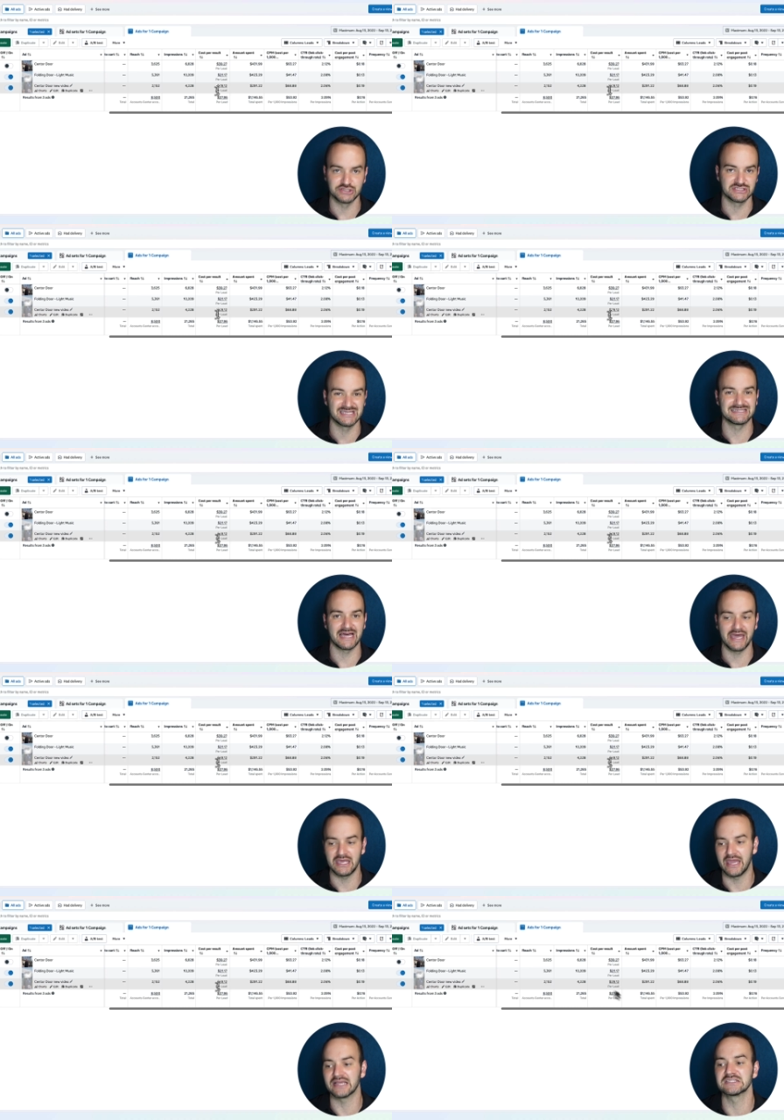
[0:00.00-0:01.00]
Just as I
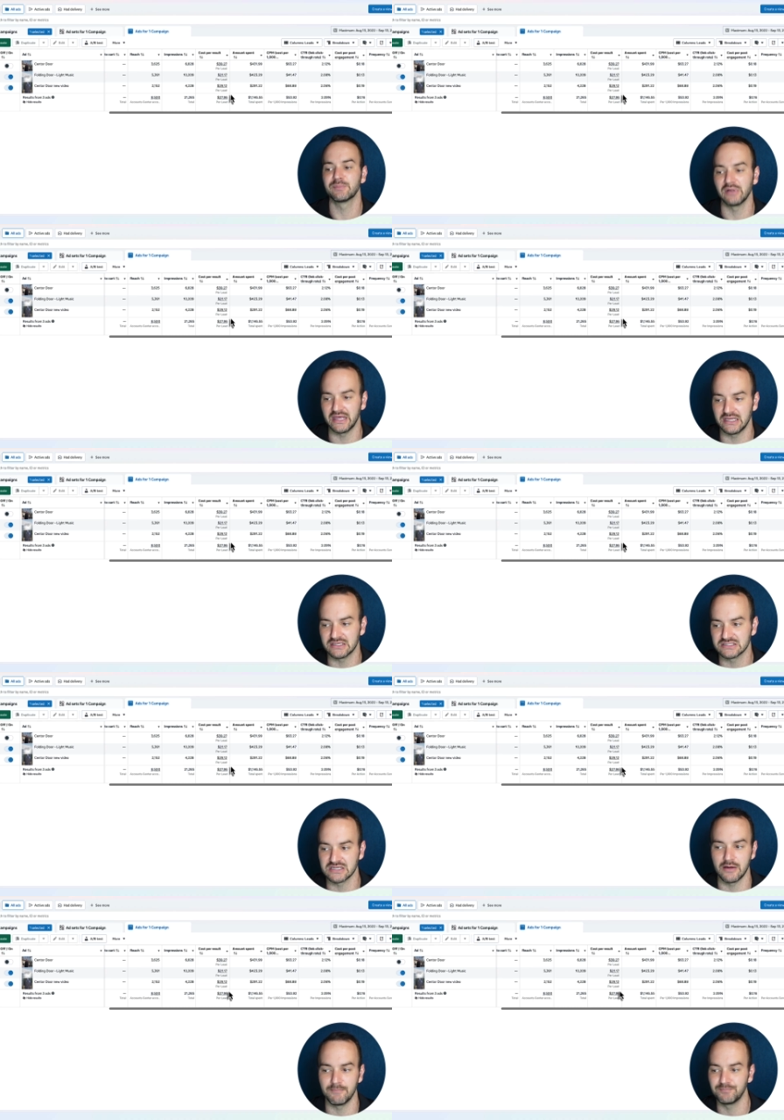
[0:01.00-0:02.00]
explained
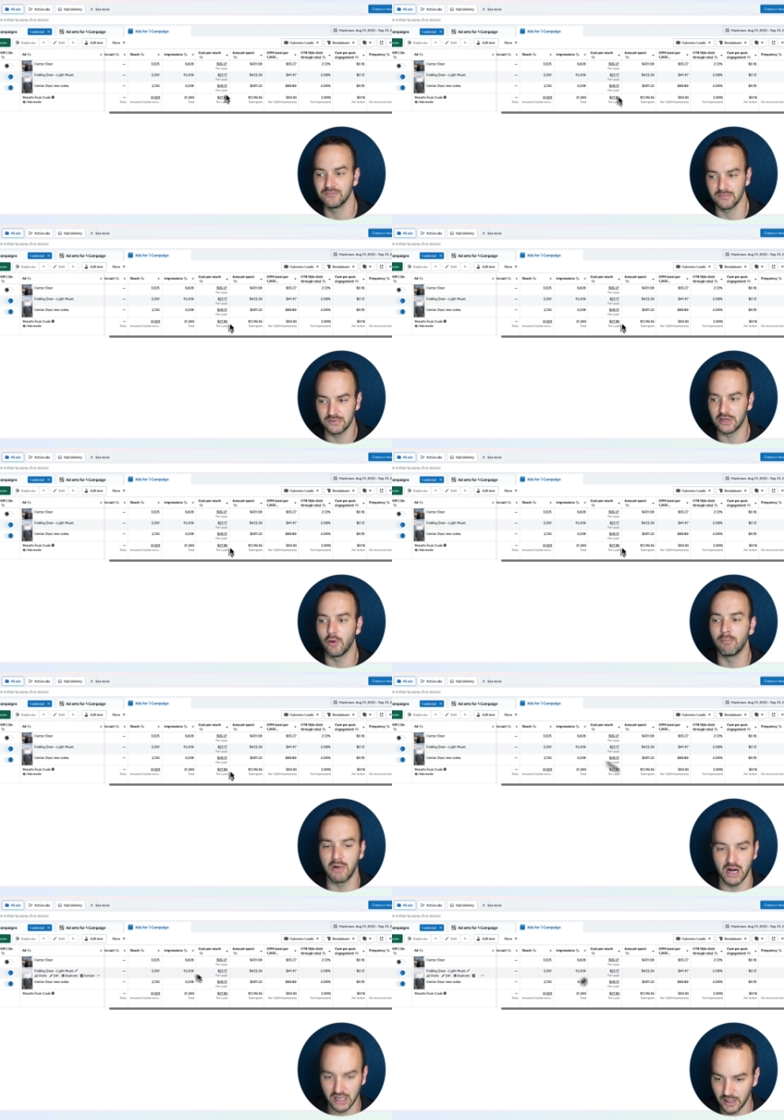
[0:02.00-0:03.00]
some, you know,
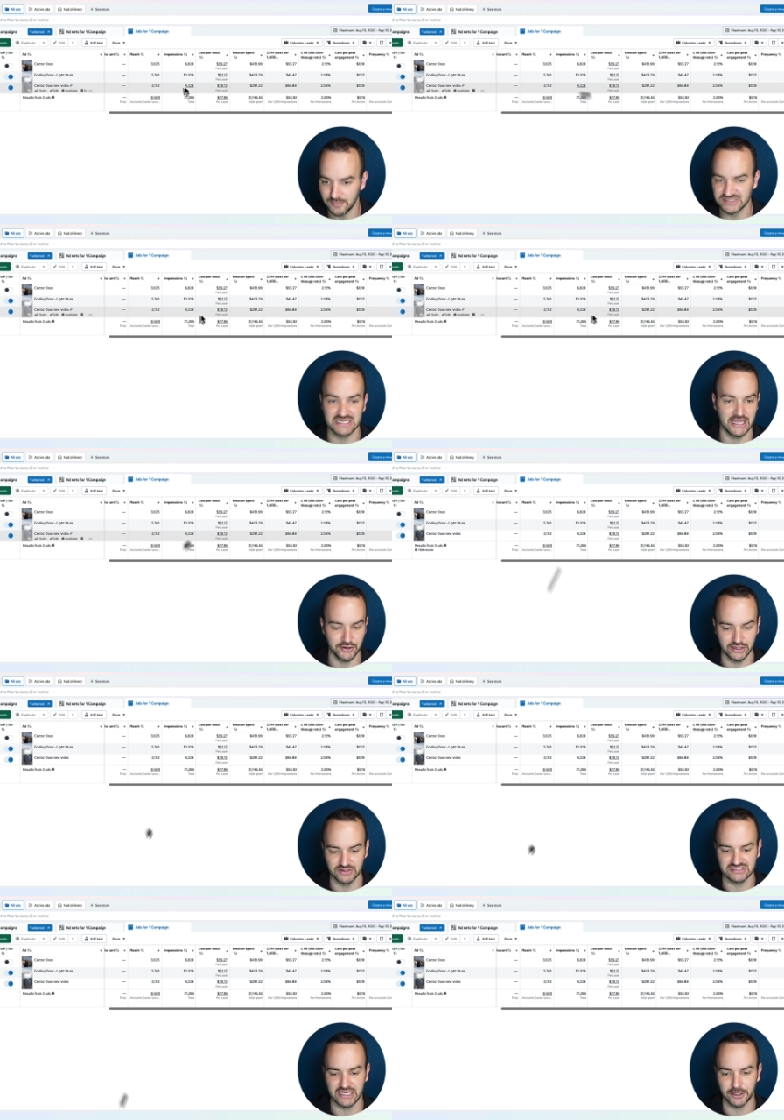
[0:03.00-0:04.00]
mock up
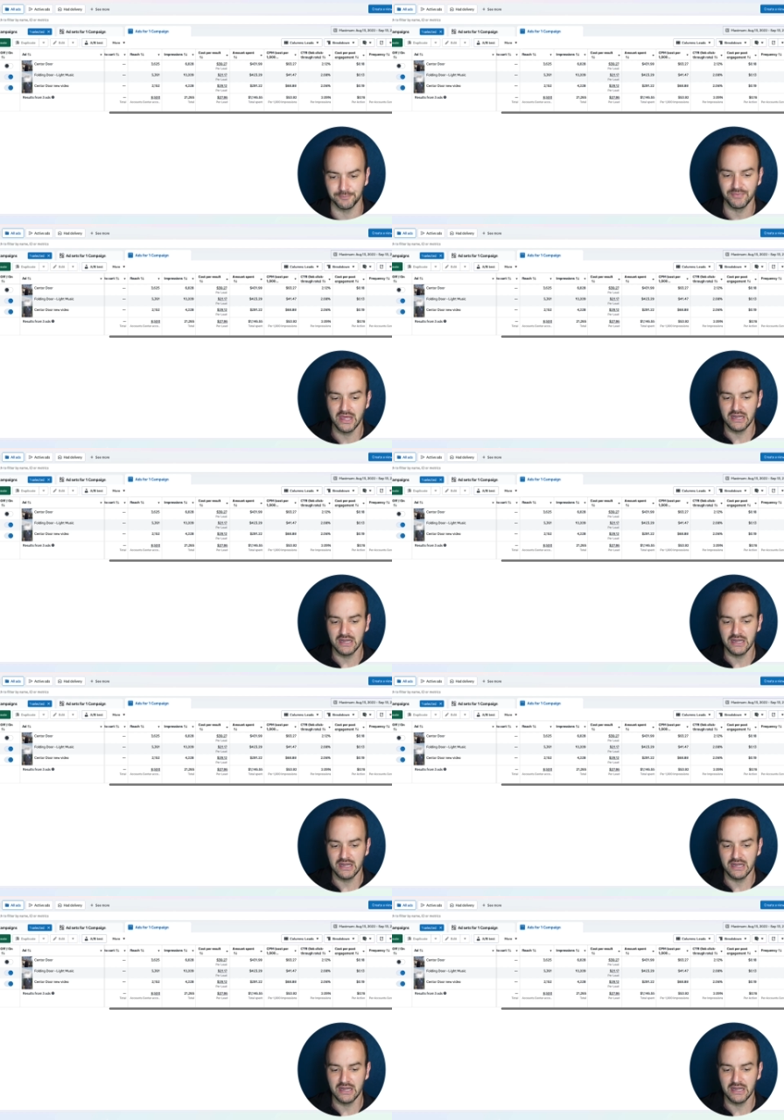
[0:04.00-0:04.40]
scenarios there.